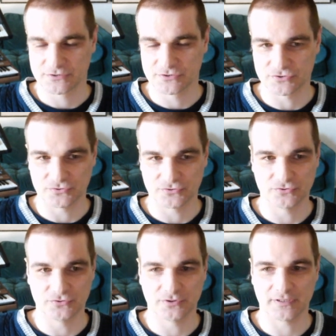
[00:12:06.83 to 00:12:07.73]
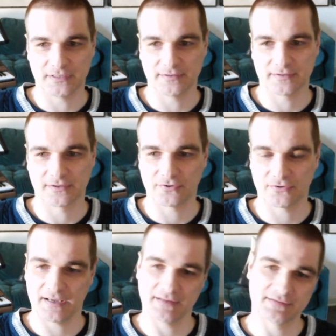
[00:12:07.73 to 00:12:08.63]
to
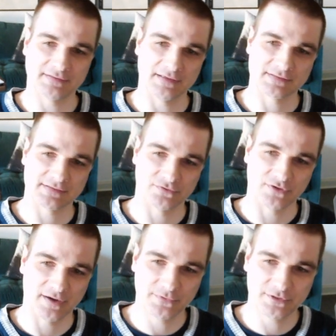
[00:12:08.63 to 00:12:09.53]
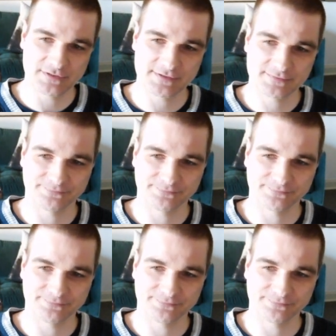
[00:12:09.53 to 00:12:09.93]
create these rumbles